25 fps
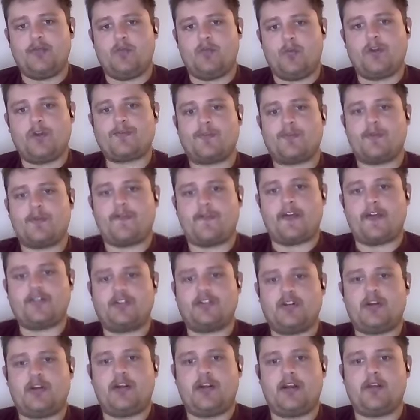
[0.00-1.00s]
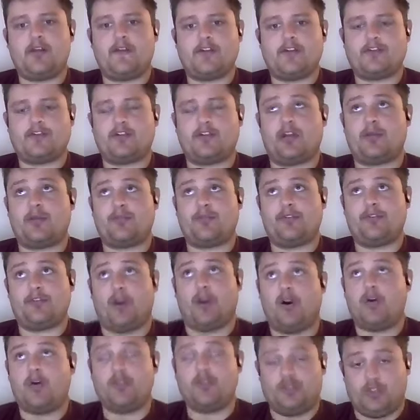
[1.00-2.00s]
which prevention and intervention options
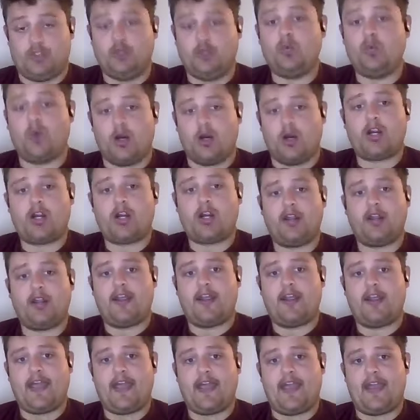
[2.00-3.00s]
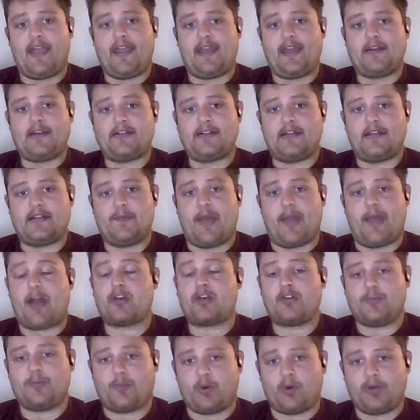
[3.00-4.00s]
do work and how
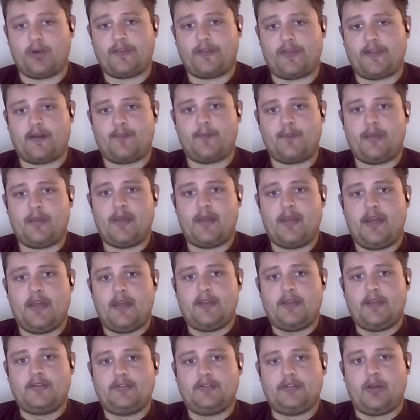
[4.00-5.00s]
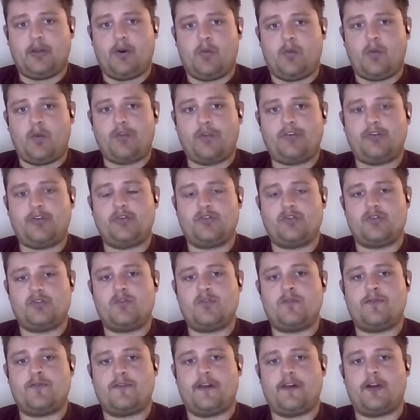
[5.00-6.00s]
to support them. So once you
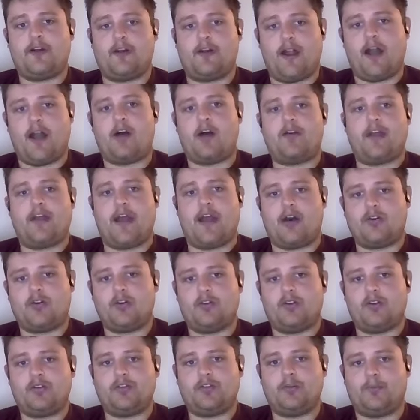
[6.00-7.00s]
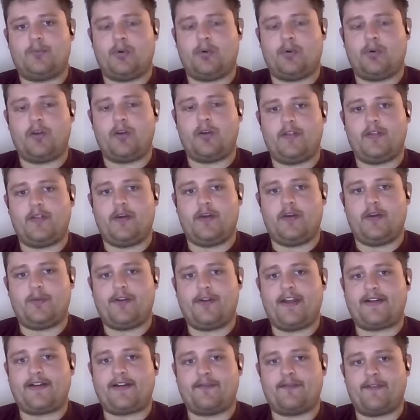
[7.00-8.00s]
do figure out how to support the
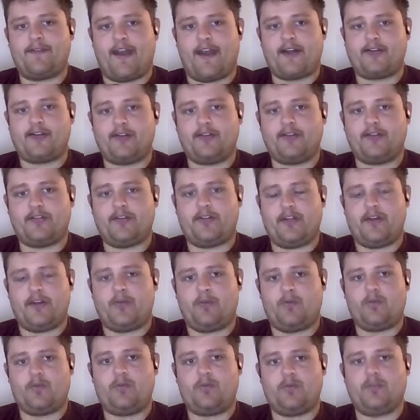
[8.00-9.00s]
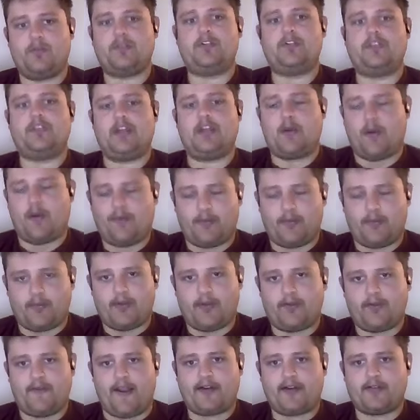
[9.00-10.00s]
protective factors and stay away from the
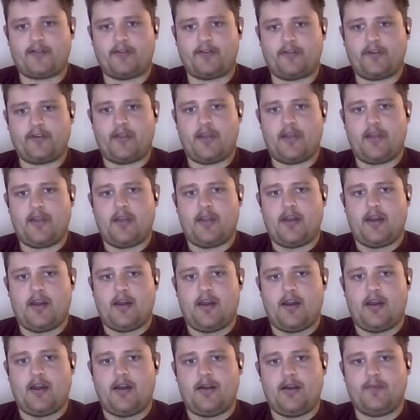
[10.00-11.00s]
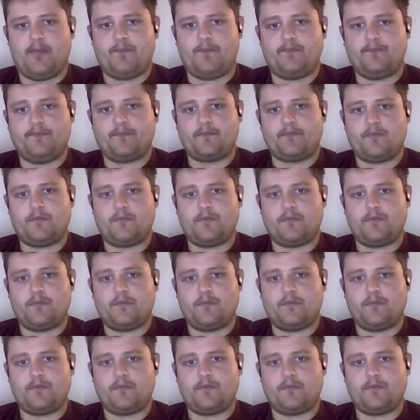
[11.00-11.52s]
risk factors, um,